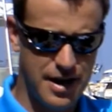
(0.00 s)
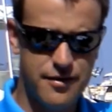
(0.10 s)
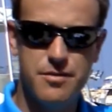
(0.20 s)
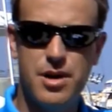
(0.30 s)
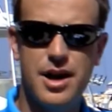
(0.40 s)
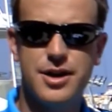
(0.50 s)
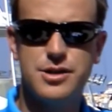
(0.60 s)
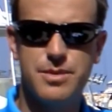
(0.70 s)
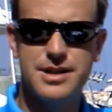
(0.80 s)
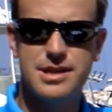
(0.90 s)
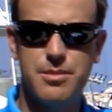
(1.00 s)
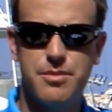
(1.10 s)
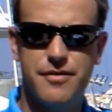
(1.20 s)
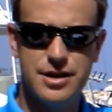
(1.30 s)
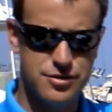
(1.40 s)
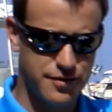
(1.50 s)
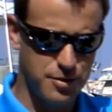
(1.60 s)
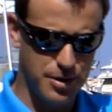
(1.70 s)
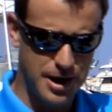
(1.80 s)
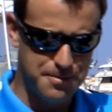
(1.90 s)
favourite of mine. I used to be a semi-professional
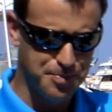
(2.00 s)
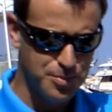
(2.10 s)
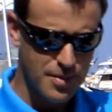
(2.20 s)
footballer,